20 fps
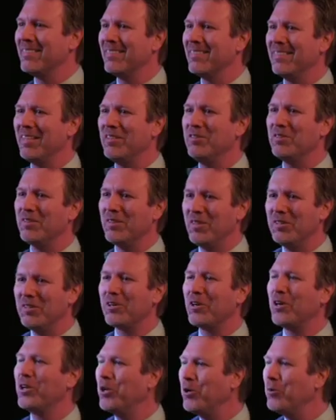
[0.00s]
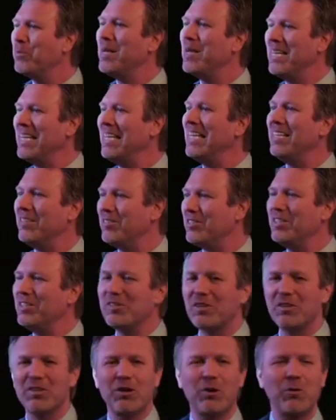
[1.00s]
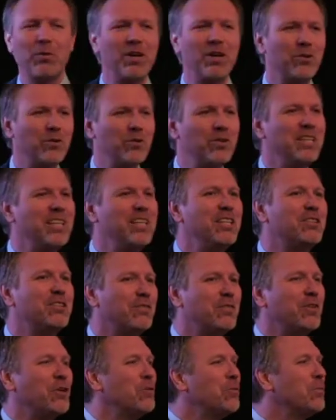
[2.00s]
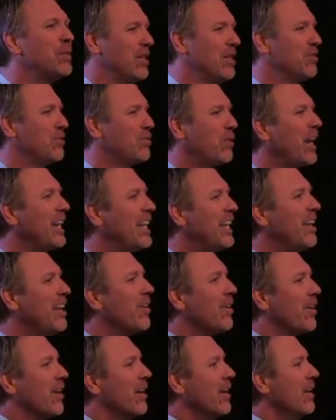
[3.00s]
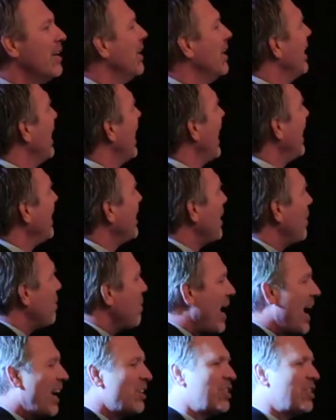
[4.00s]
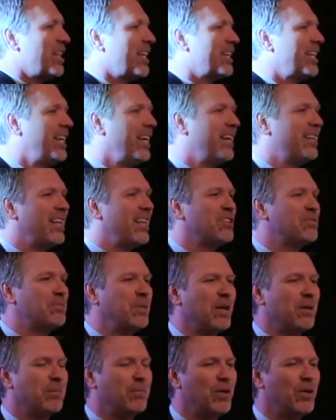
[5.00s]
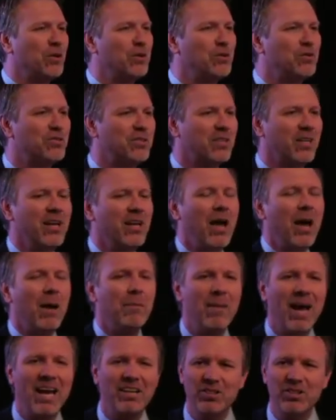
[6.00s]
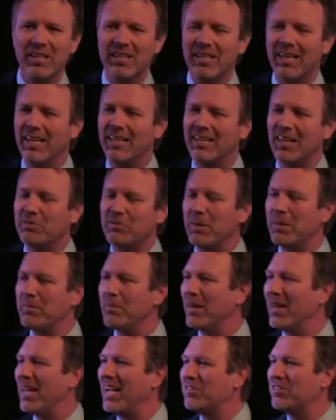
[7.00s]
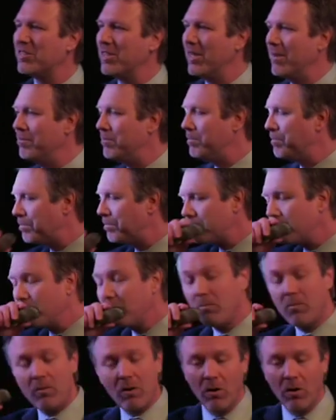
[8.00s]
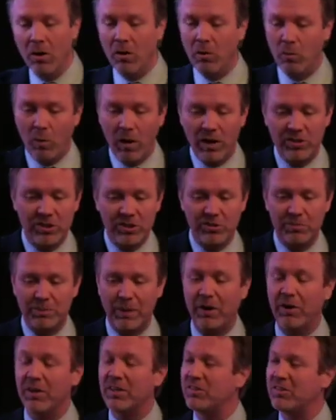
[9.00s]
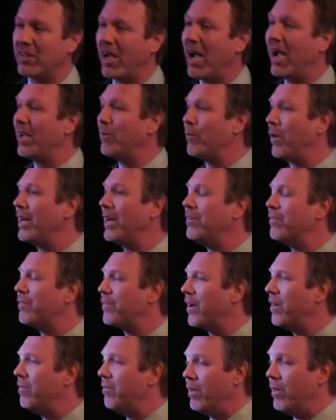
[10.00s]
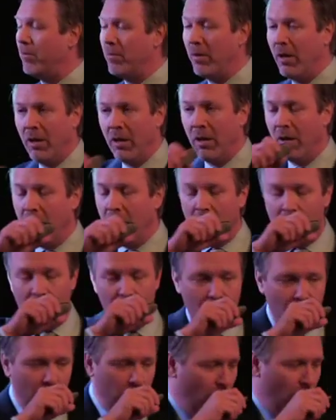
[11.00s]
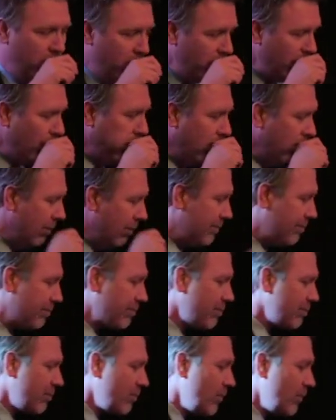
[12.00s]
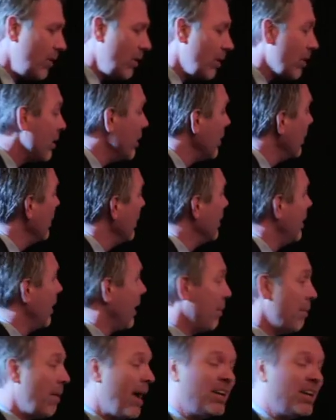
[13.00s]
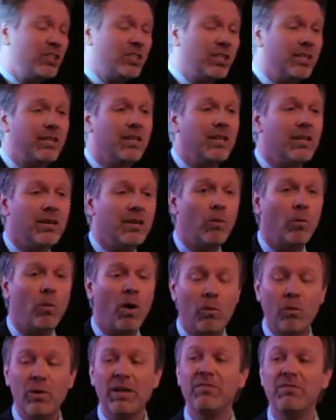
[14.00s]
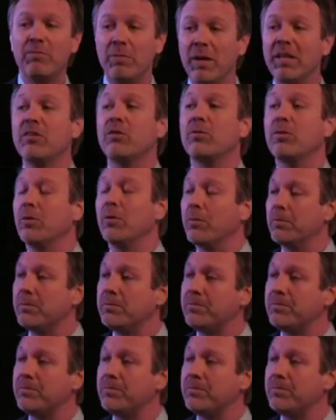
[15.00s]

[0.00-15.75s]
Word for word: These are human needs. These are the critical needs of humans right here. And imagine a kid that's been abused. Imagine a kid that's been molested. Watch his parents die right in front of them. Imagine what we've been through.